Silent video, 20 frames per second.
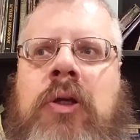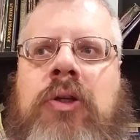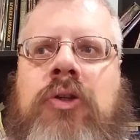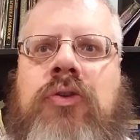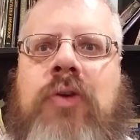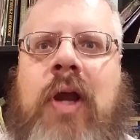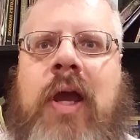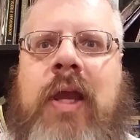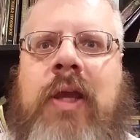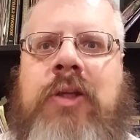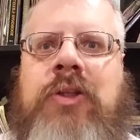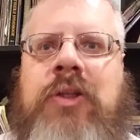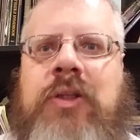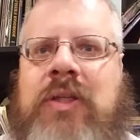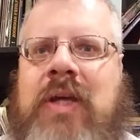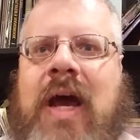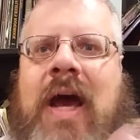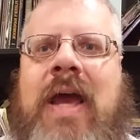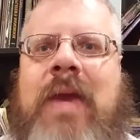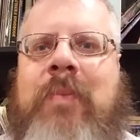trying to
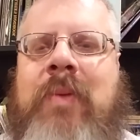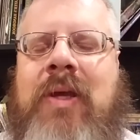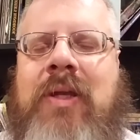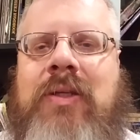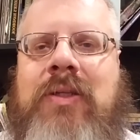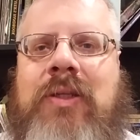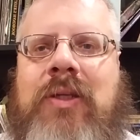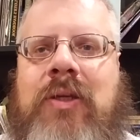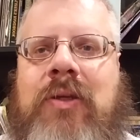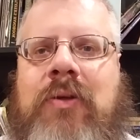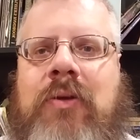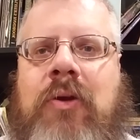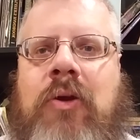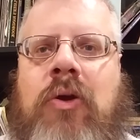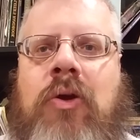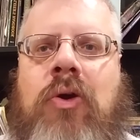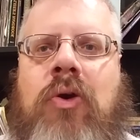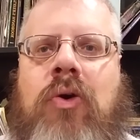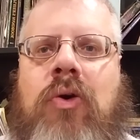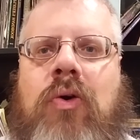time it,
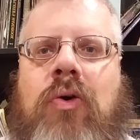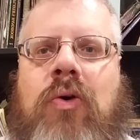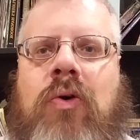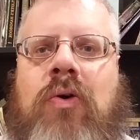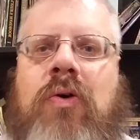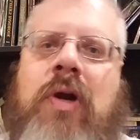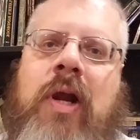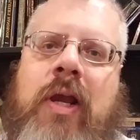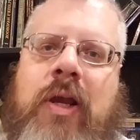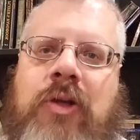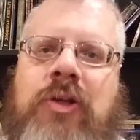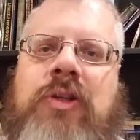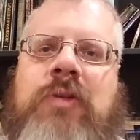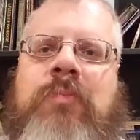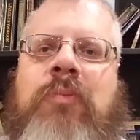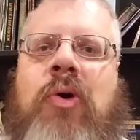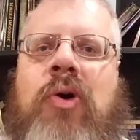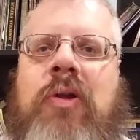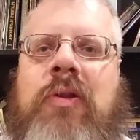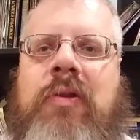or I could
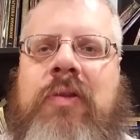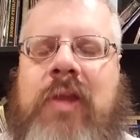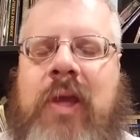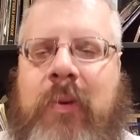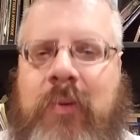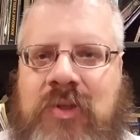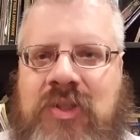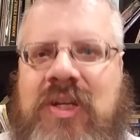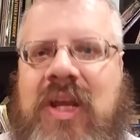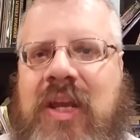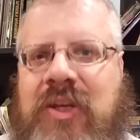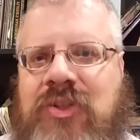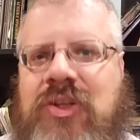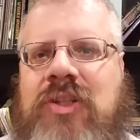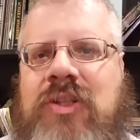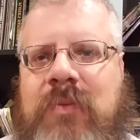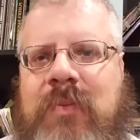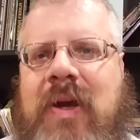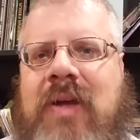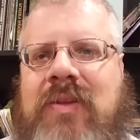just boil the thing, which takes
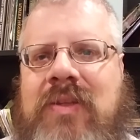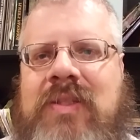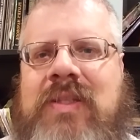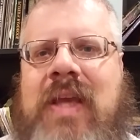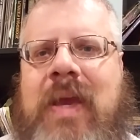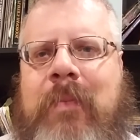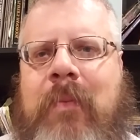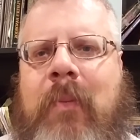just about the same